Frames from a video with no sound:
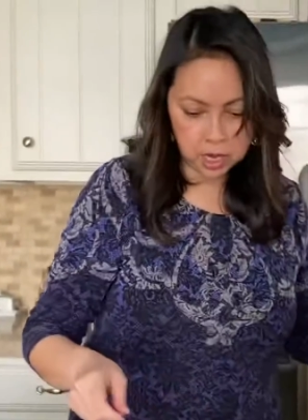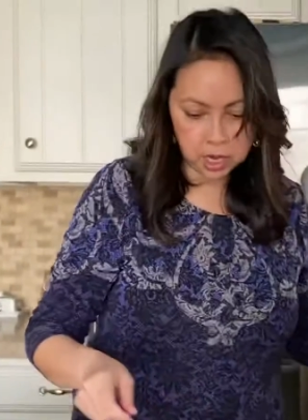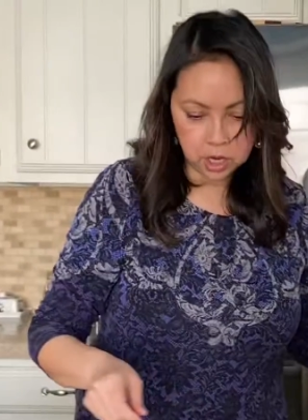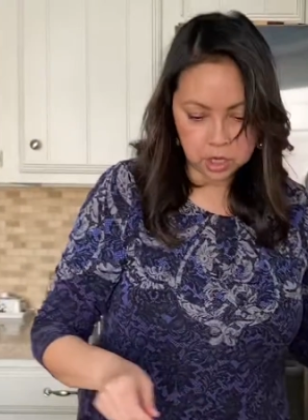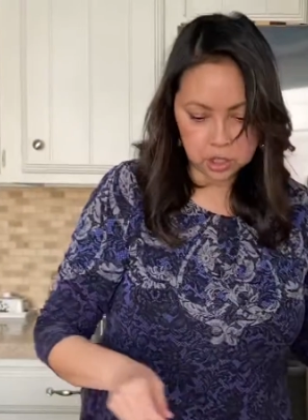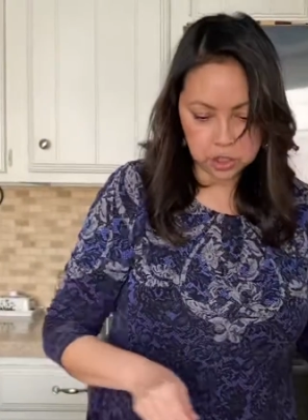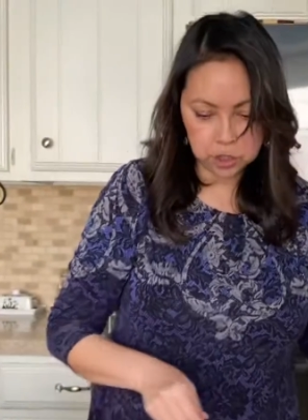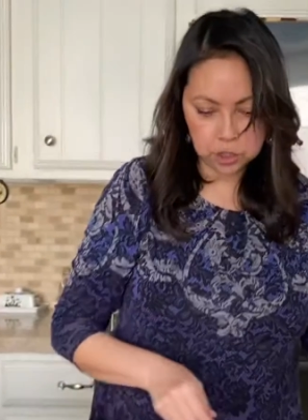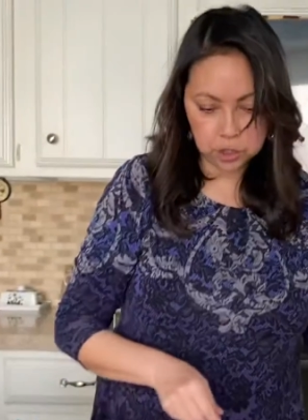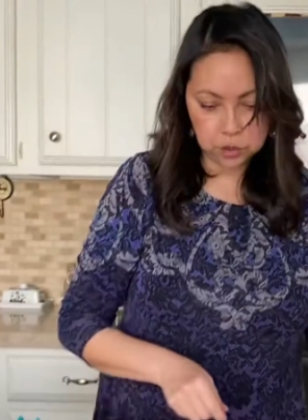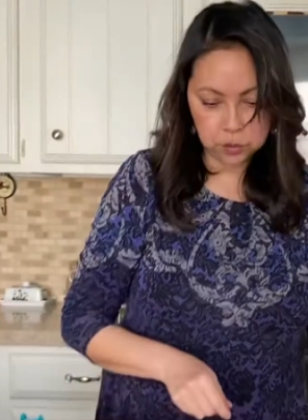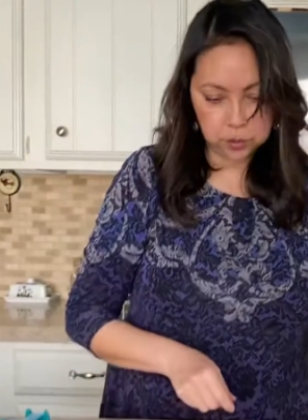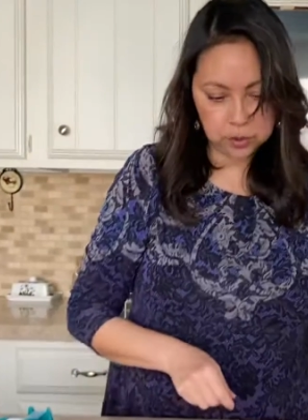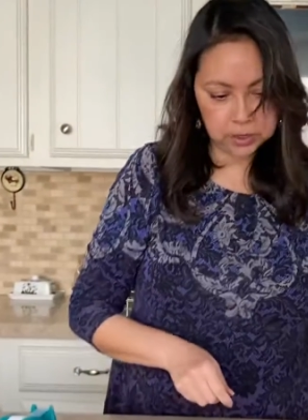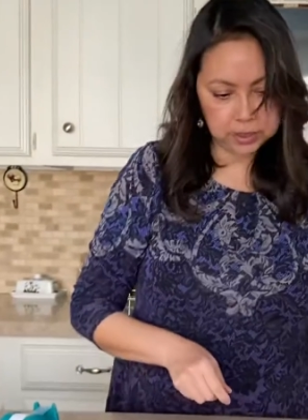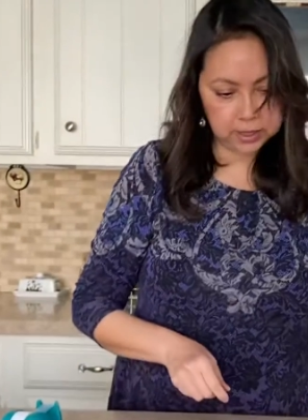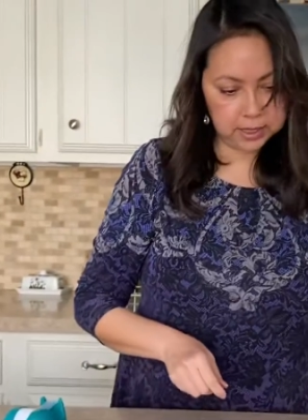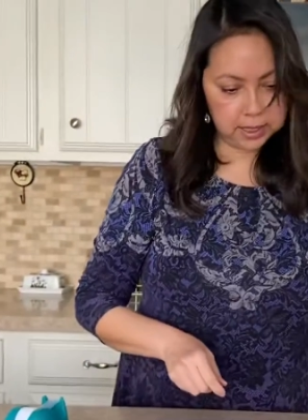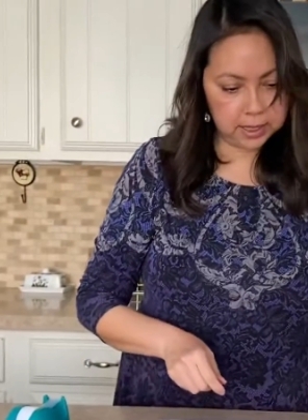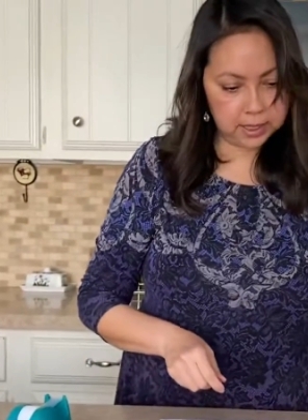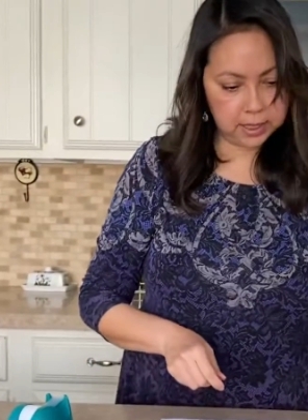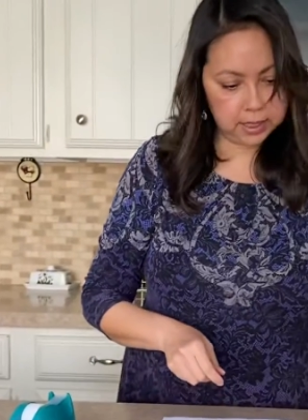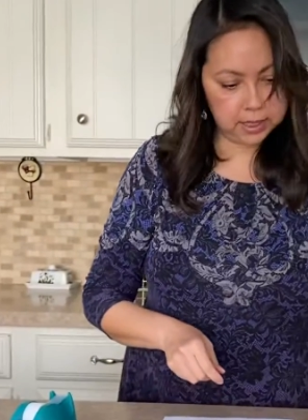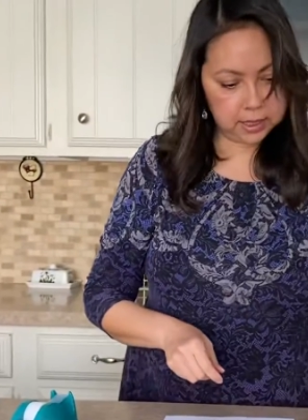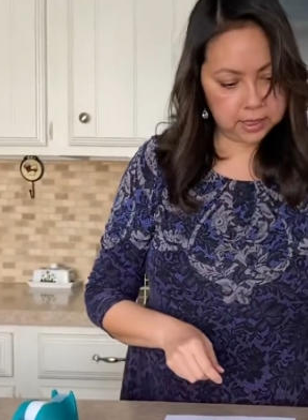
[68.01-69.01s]
You will
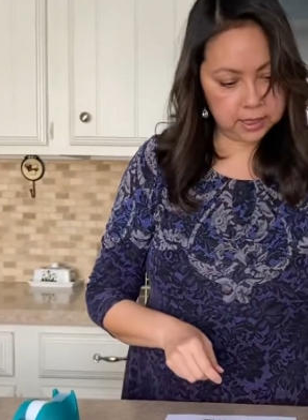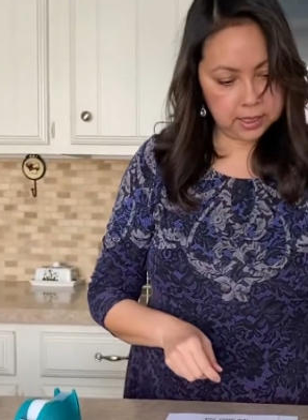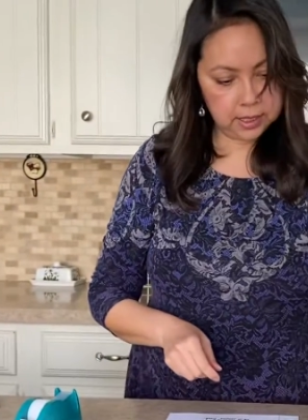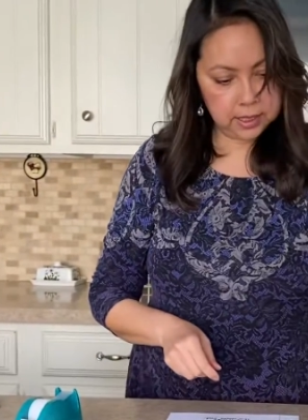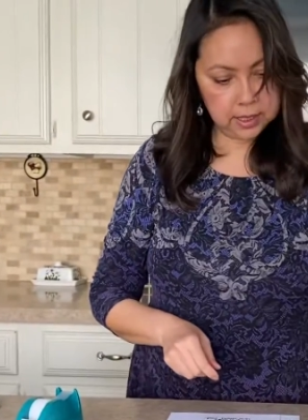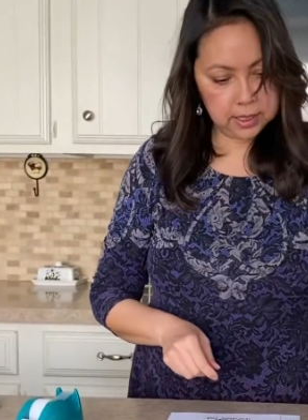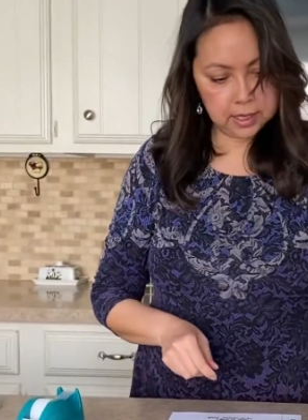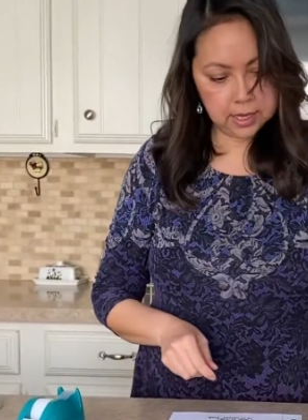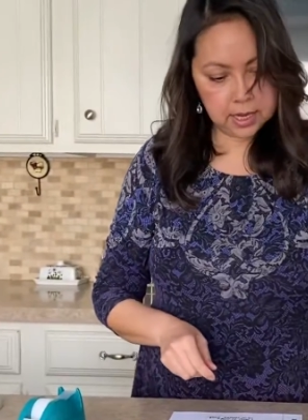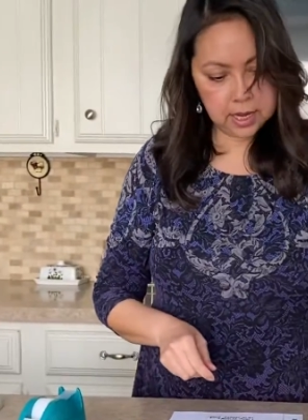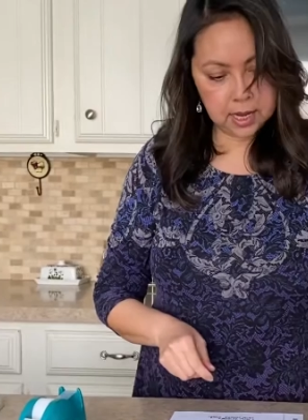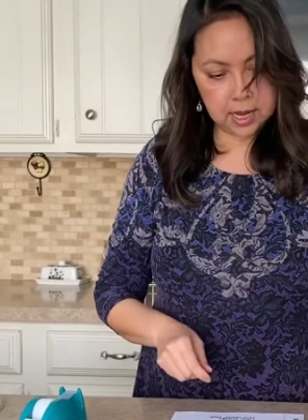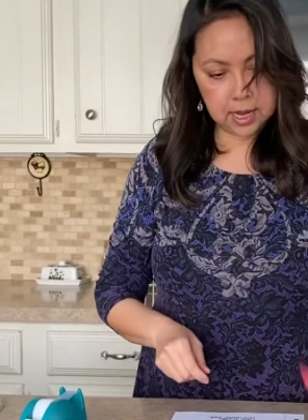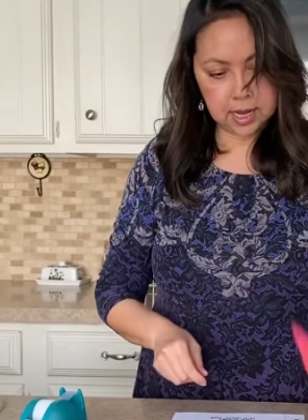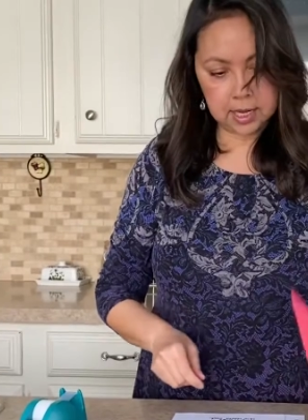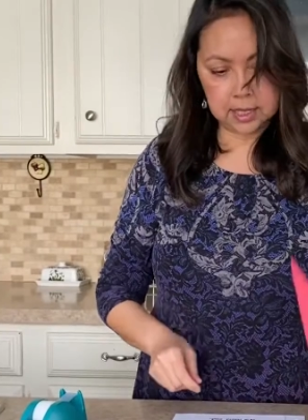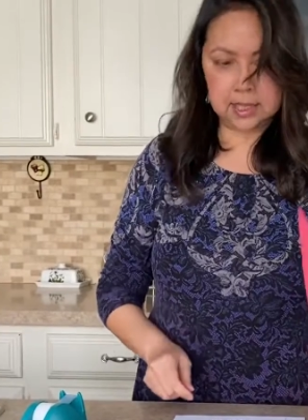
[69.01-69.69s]
need a